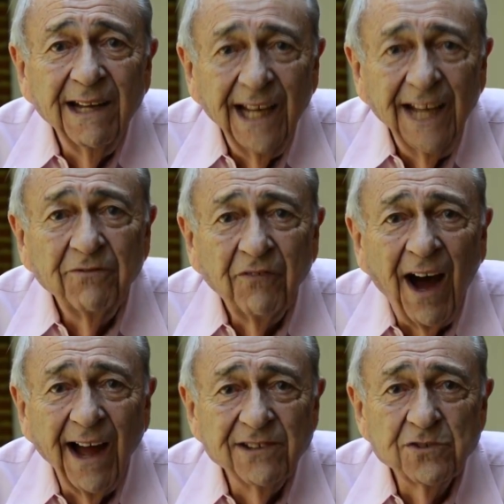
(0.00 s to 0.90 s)
it
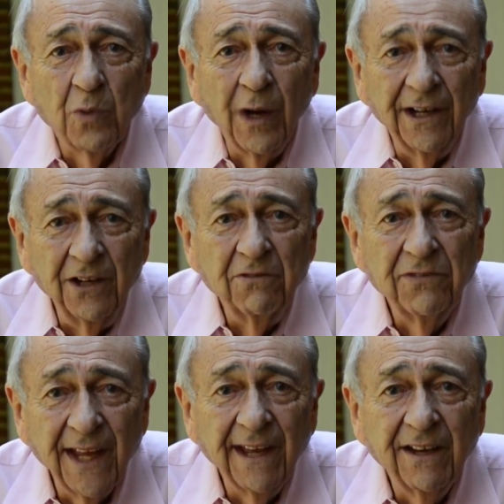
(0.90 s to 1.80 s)
finds what you
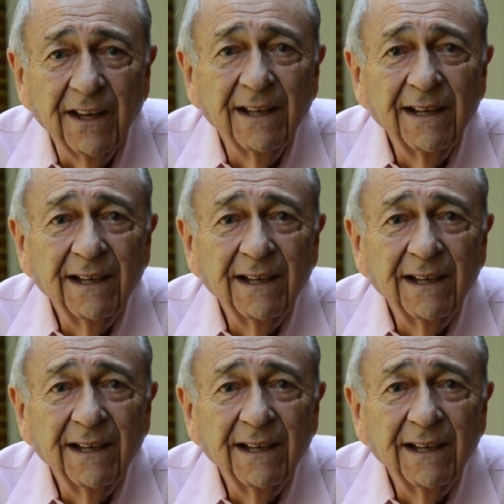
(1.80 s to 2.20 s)
think